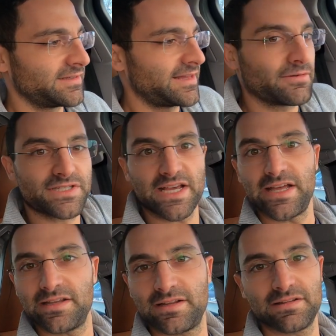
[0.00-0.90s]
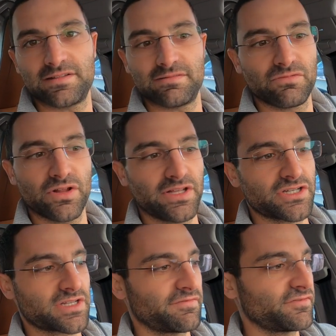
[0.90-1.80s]
That was it. Really
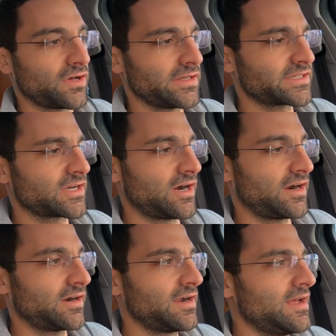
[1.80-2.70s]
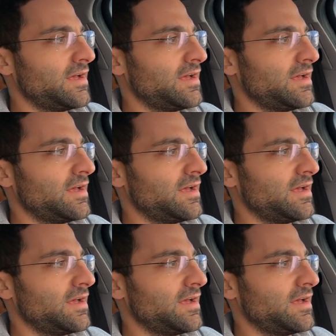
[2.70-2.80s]
just a flawless car.